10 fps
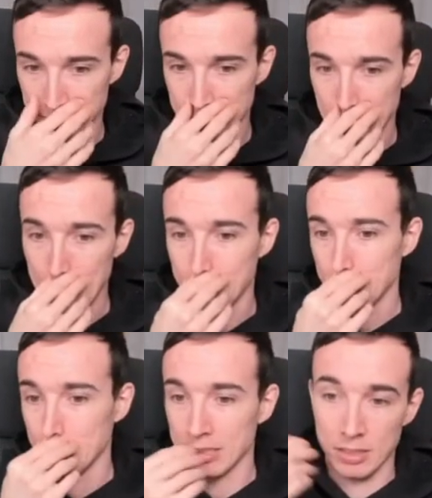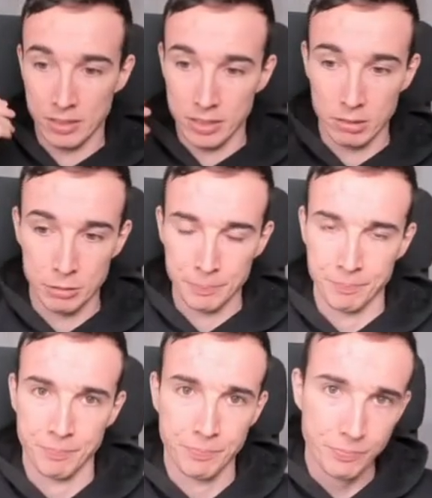the high, the critical
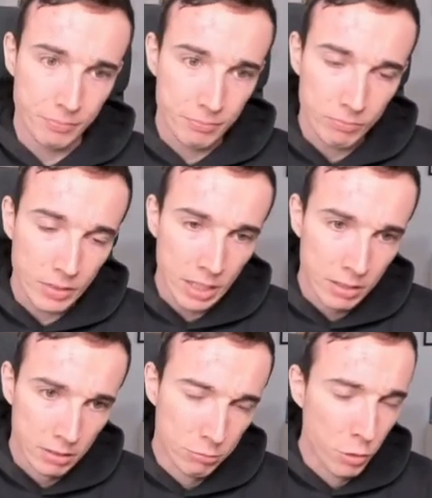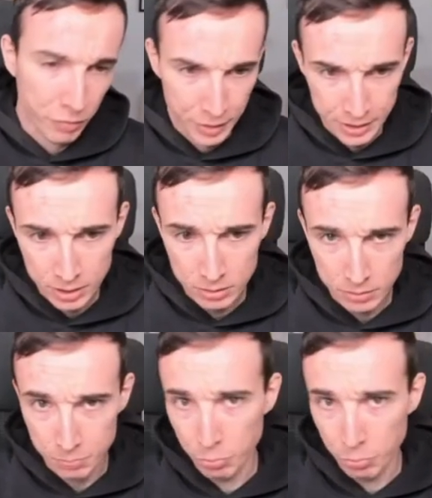move here,